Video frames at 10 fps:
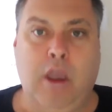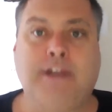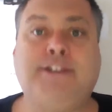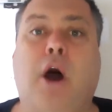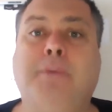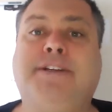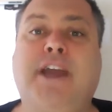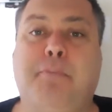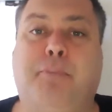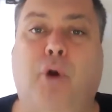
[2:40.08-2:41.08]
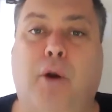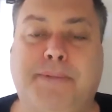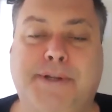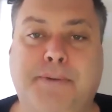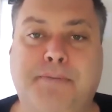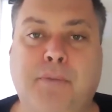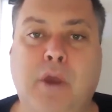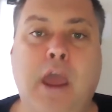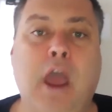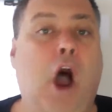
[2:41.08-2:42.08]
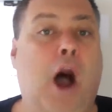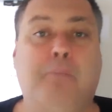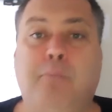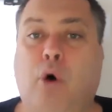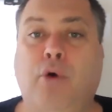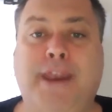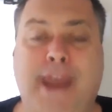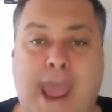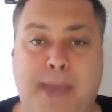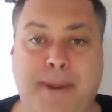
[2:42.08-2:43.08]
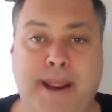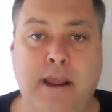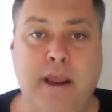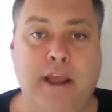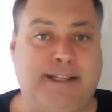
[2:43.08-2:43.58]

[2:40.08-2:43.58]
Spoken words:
So I'm just going to prompt. I'm more than happy